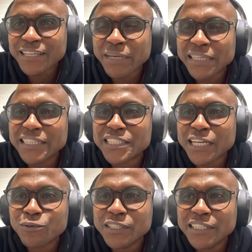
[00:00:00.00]
target man in
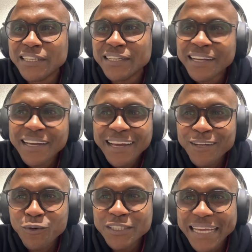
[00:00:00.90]
Shalulile.
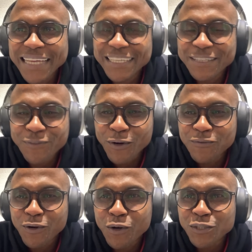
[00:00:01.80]
A good headache
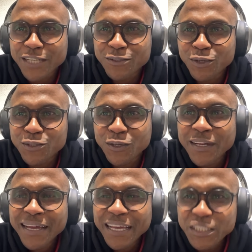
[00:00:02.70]
for Coach
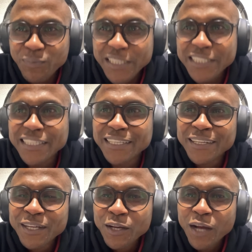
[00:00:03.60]
Cardoso,
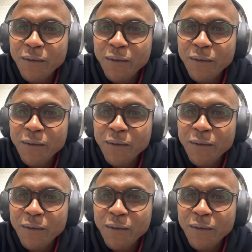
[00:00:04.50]
especially